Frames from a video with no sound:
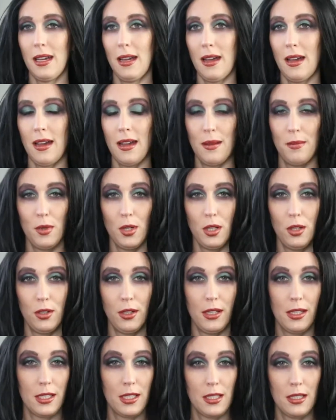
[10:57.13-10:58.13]
I'm not
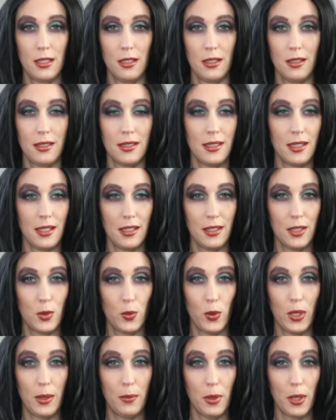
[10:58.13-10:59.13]
looking to style this
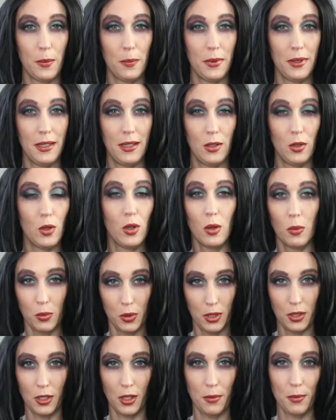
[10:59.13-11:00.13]
wig properly or
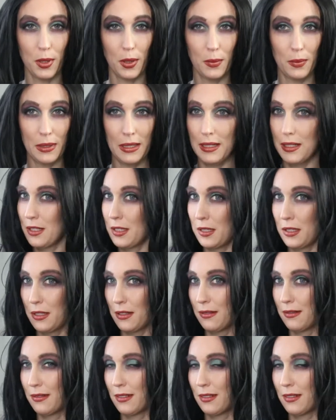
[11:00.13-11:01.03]
put it on properly. It's just